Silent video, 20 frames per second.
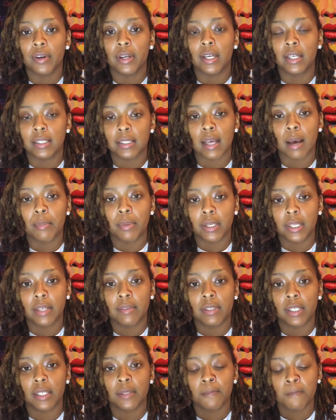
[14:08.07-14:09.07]
because I believed
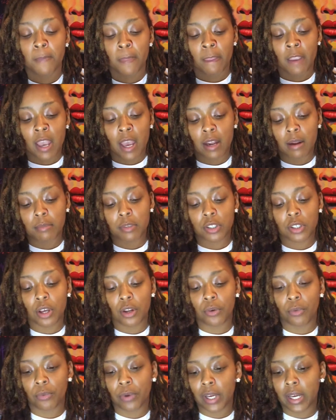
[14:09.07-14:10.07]
it. And I'm just going to
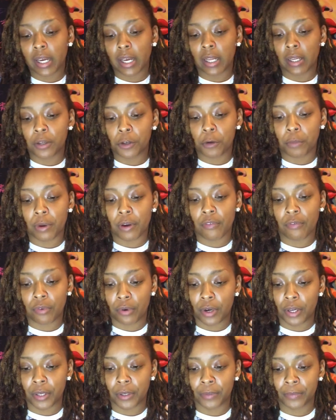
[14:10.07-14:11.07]
read a little bit for
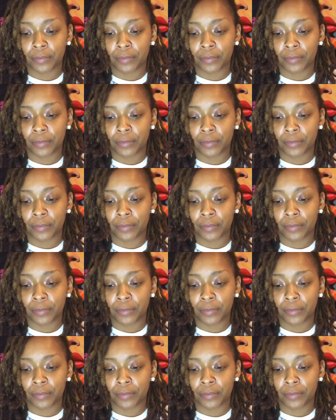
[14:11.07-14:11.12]
you.